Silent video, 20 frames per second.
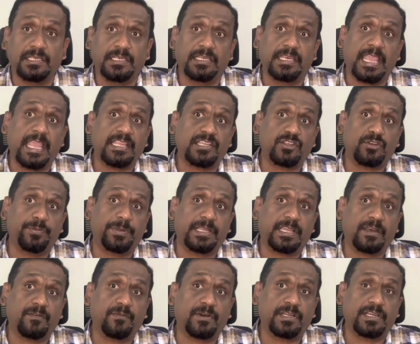has to be
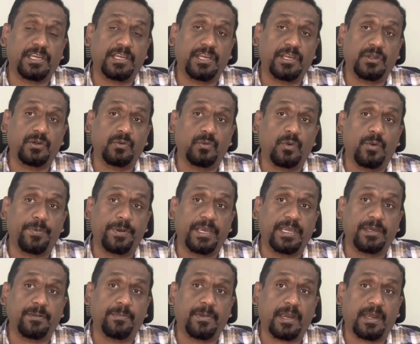converted into open
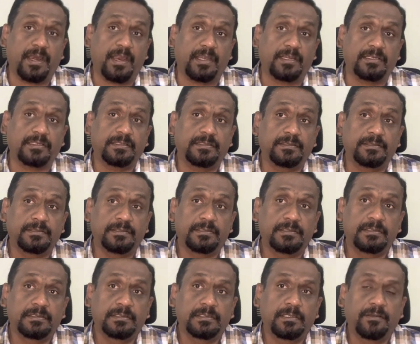item or not.
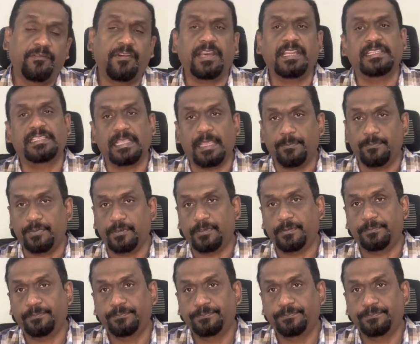For example,